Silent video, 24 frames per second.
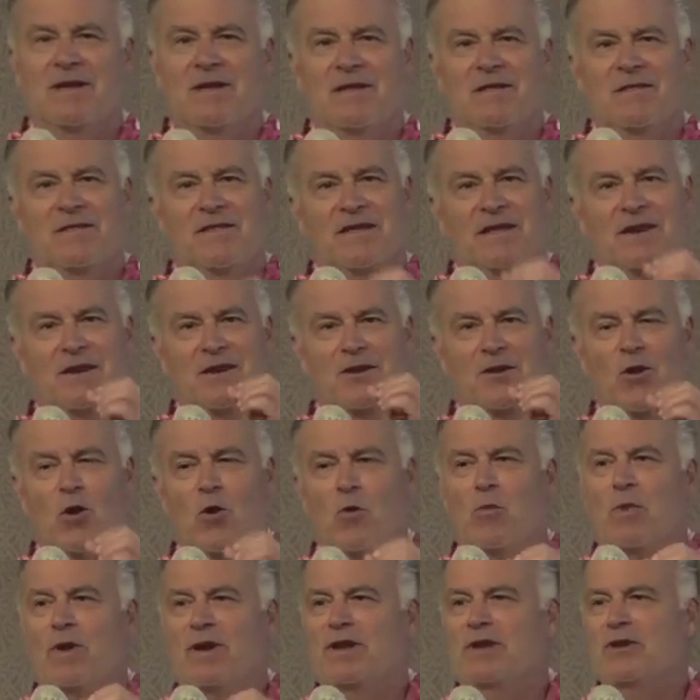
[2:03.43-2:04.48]
that
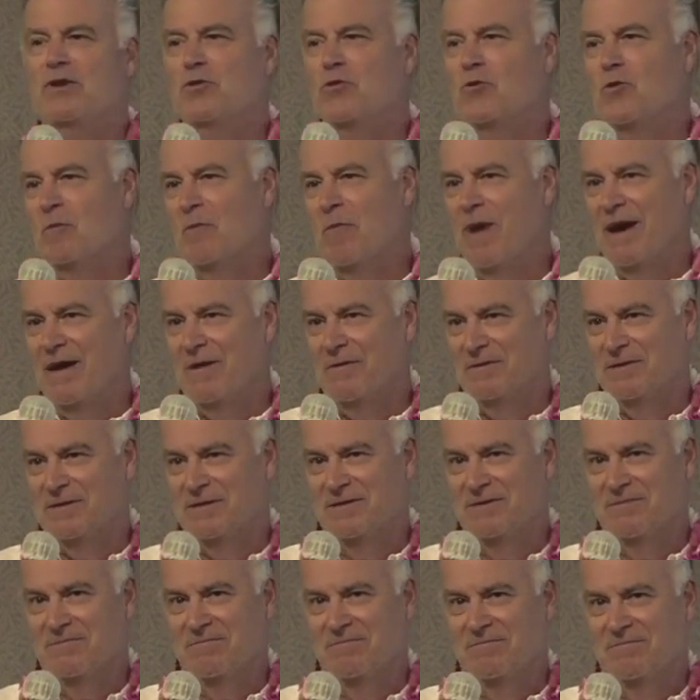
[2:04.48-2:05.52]
nobody knew about
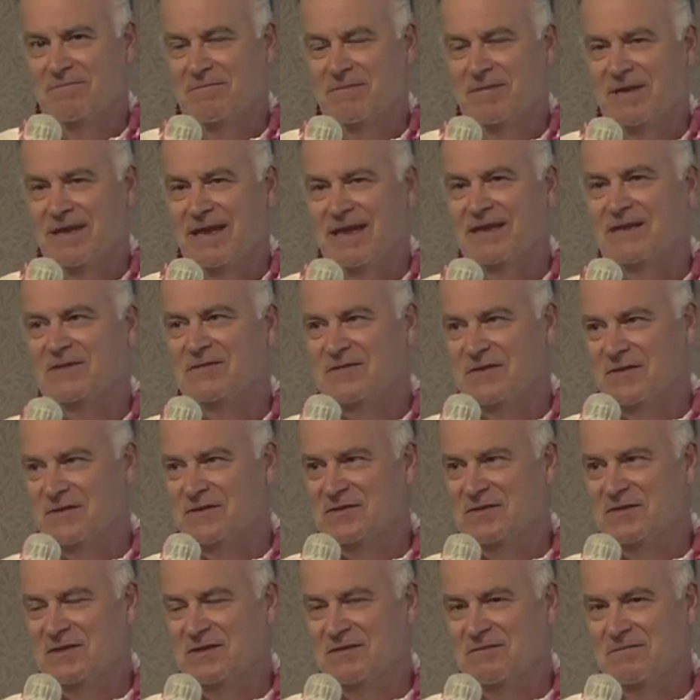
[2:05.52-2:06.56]

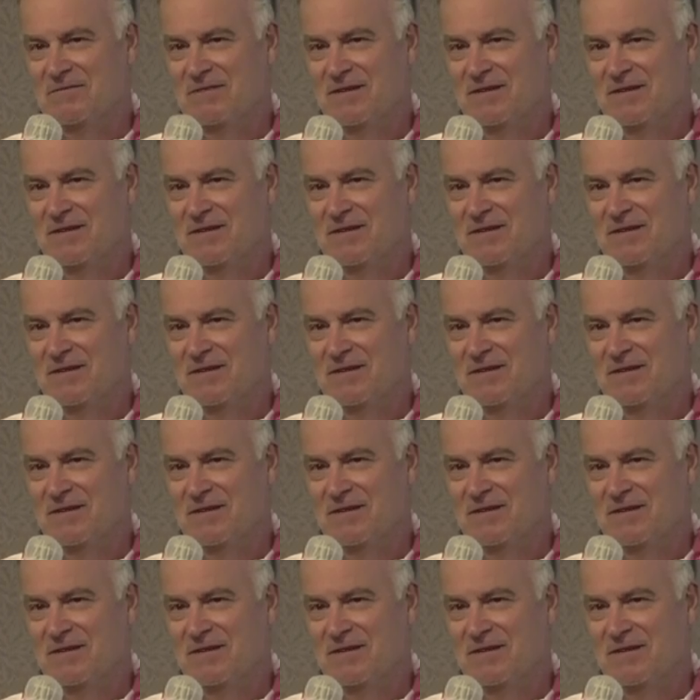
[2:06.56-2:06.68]
existed.